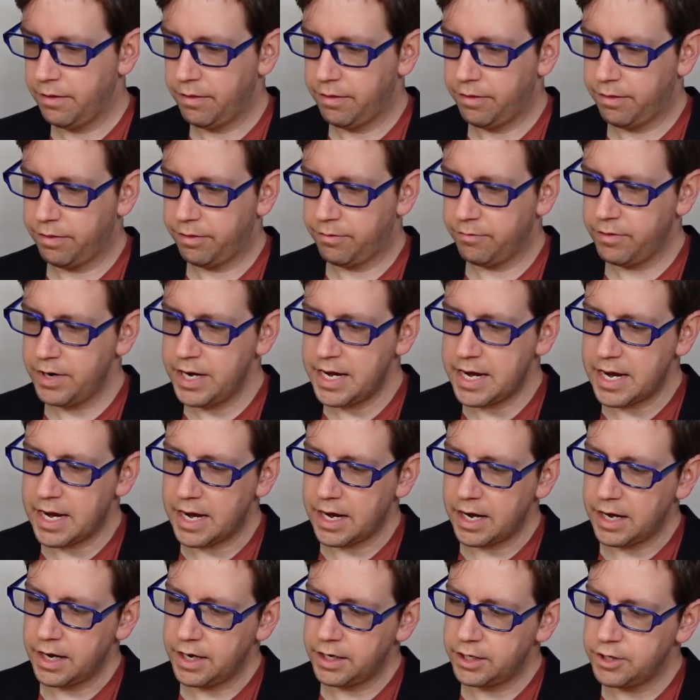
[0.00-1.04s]

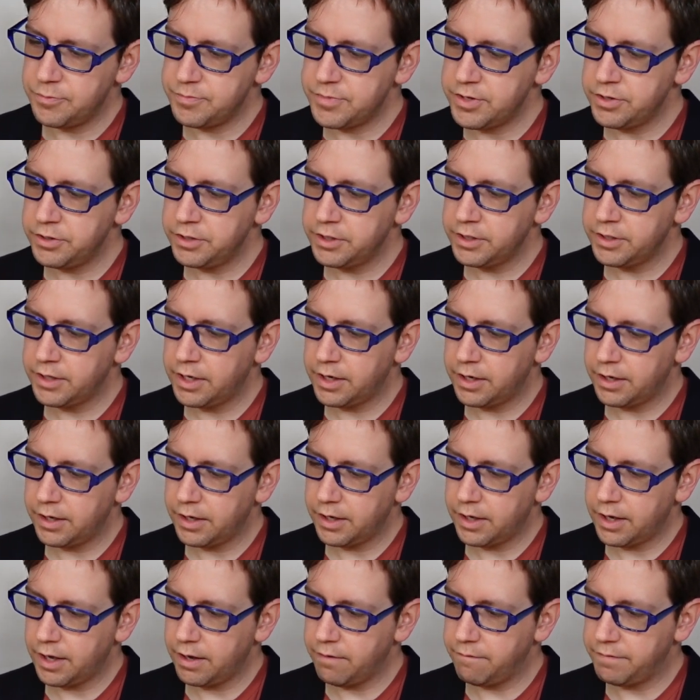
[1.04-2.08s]
3. Communion
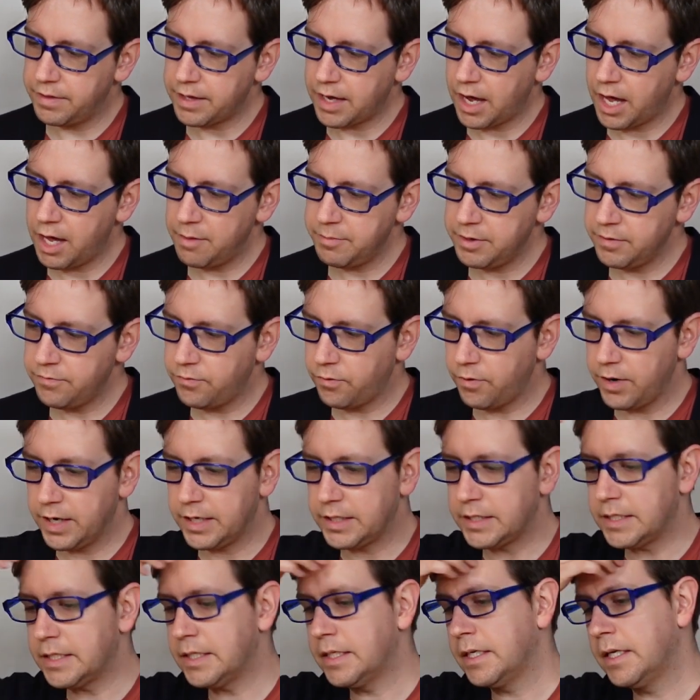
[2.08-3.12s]
of the
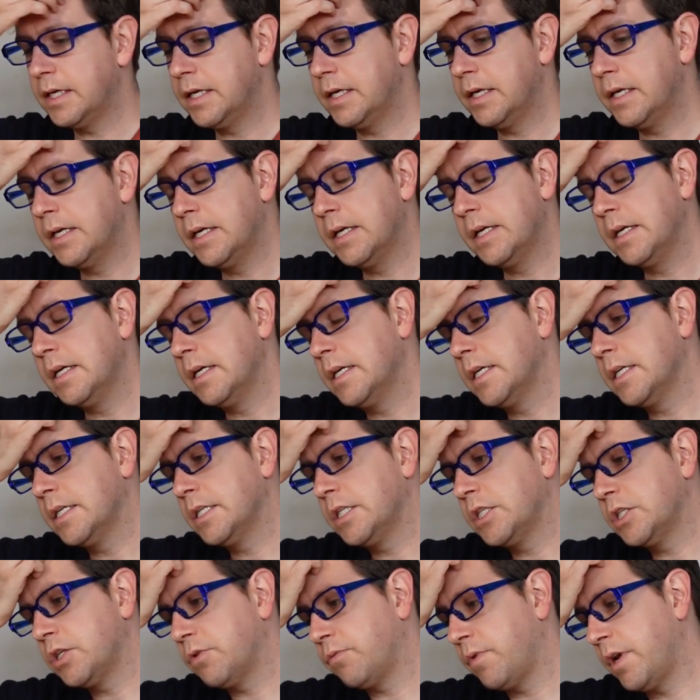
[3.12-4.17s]
Omnivoice,
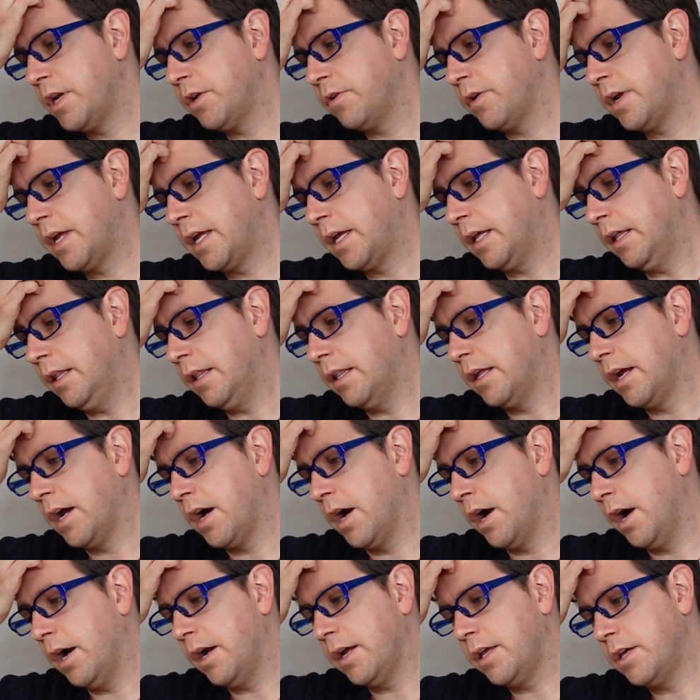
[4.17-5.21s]
surrendering
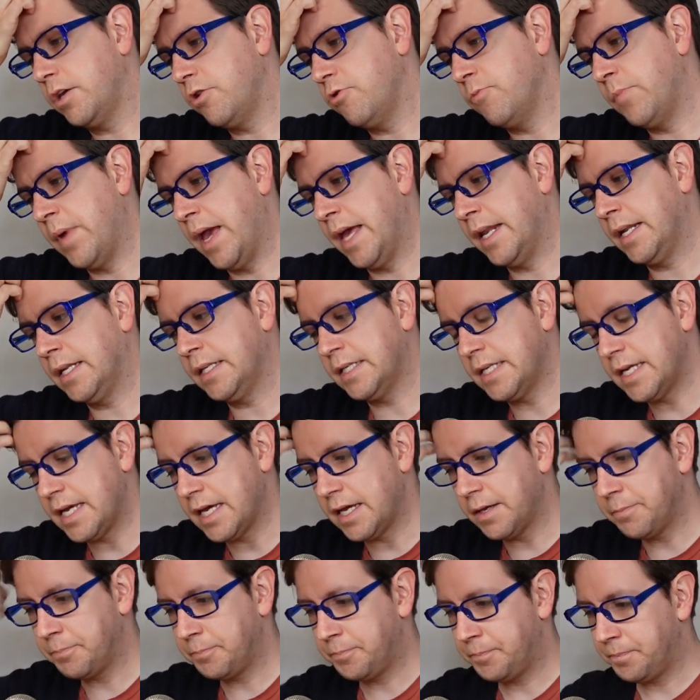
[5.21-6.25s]
their
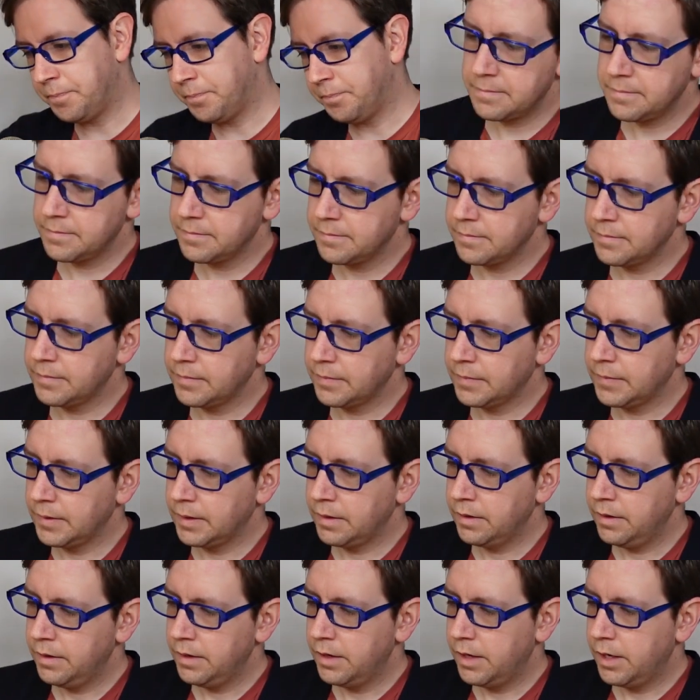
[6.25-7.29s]
humanity.
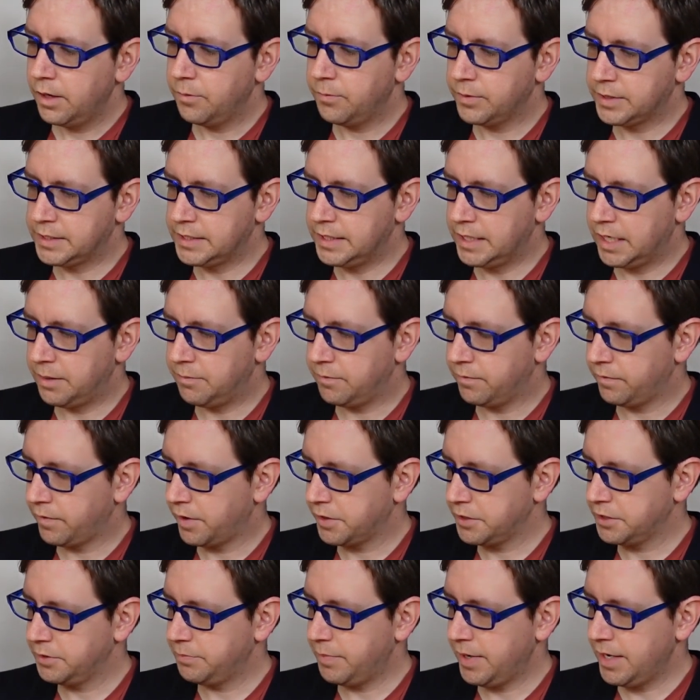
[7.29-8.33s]
And what's the name of
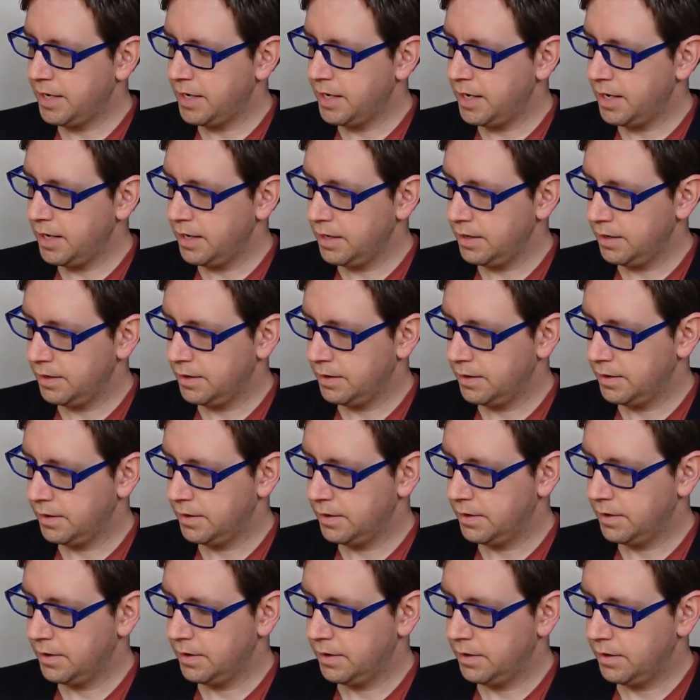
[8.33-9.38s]
our spy?
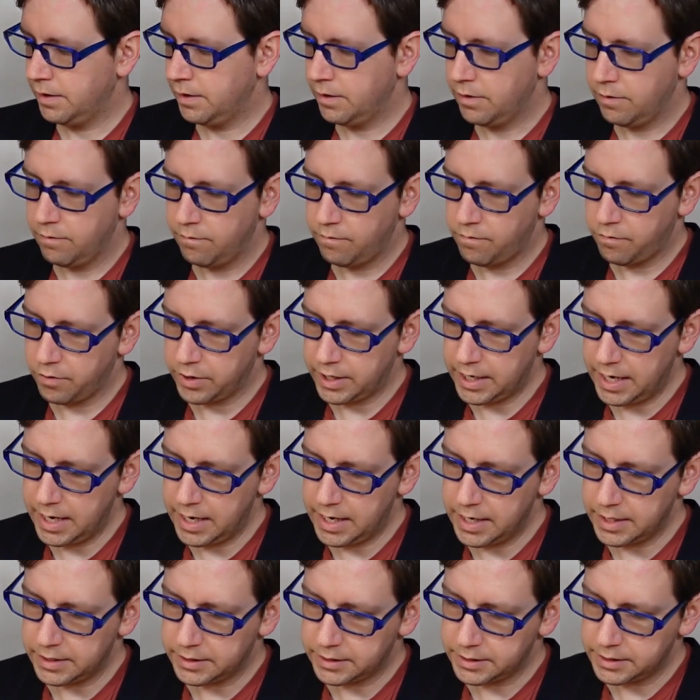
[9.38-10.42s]

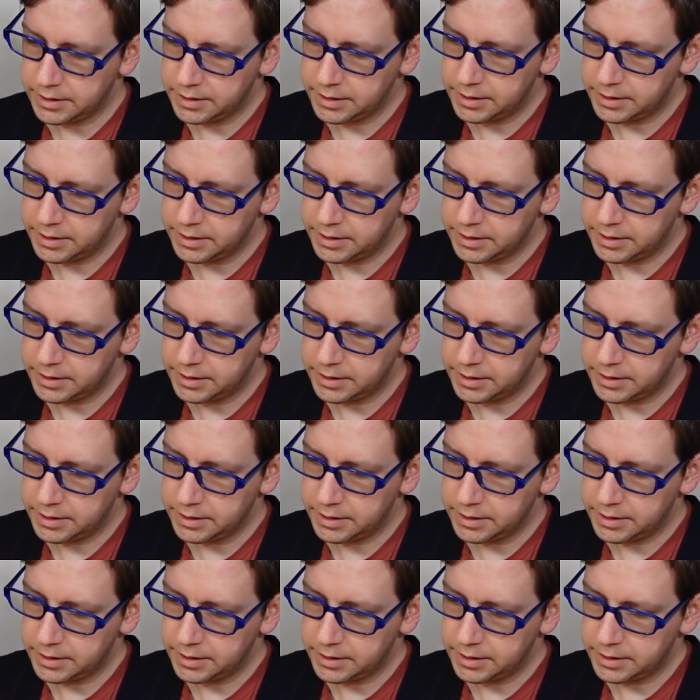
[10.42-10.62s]
48.